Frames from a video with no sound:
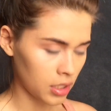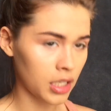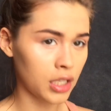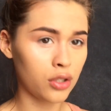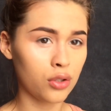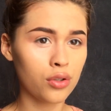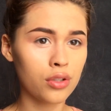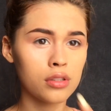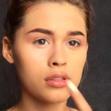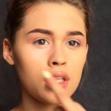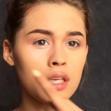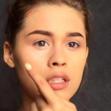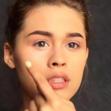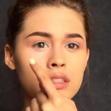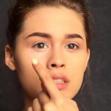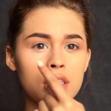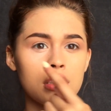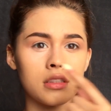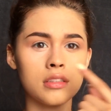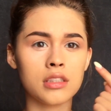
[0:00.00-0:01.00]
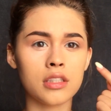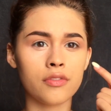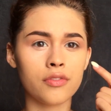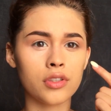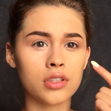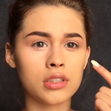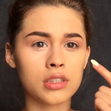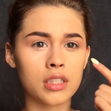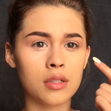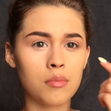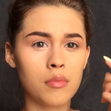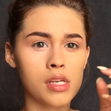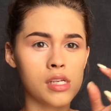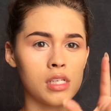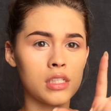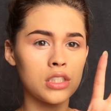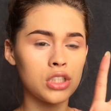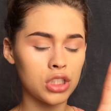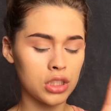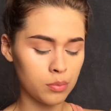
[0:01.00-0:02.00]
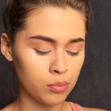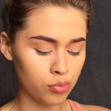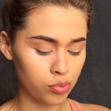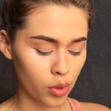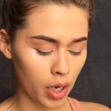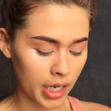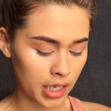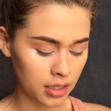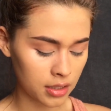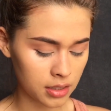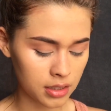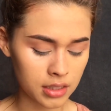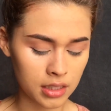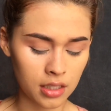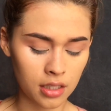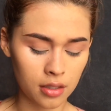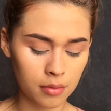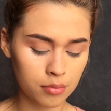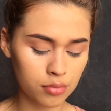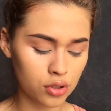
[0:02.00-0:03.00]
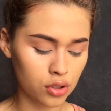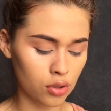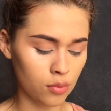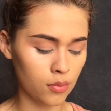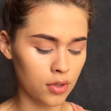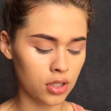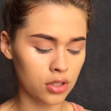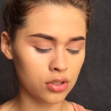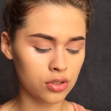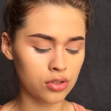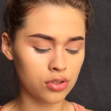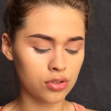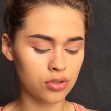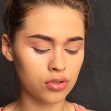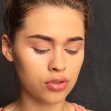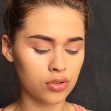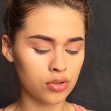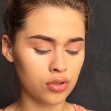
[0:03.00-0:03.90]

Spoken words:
And you can like see the difference it made. It just brightens it up so much.